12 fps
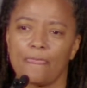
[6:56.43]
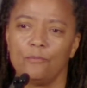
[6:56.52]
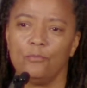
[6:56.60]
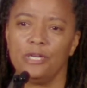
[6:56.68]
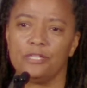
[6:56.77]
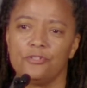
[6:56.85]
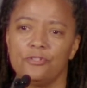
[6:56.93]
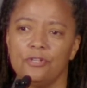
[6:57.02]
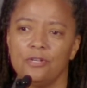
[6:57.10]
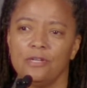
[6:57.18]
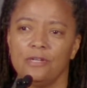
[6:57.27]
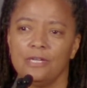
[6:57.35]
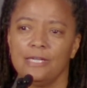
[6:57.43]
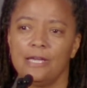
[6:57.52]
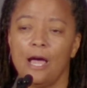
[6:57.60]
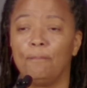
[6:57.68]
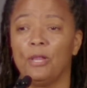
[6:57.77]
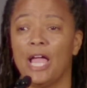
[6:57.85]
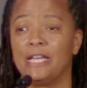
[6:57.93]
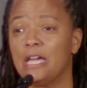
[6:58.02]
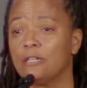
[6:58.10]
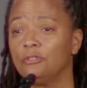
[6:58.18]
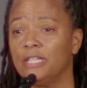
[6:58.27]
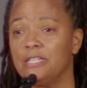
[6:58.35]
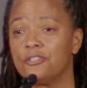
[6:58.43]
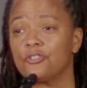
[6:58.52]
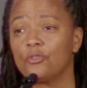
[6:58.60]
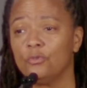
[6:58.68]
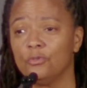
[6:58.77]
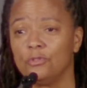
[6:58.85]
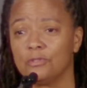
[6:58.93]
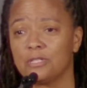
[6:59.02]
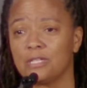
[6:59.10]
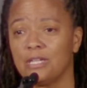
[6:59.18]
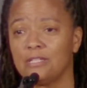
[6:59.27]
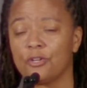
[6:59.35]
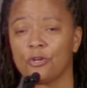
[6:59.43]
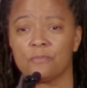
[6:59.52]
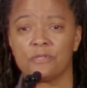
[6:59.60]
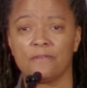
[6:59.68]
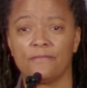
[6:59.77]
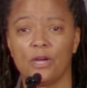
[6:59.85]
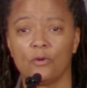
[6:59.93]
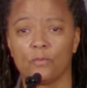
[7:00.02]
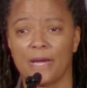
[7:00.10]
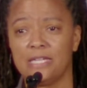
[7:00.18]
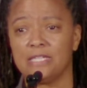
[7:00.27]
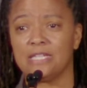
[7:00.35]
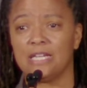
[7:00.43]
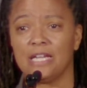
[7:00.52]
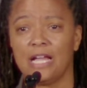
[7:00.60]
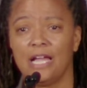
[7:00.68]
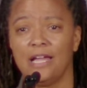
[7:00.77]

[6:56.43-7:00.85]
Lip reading: which apply not only to schools in terms of erasing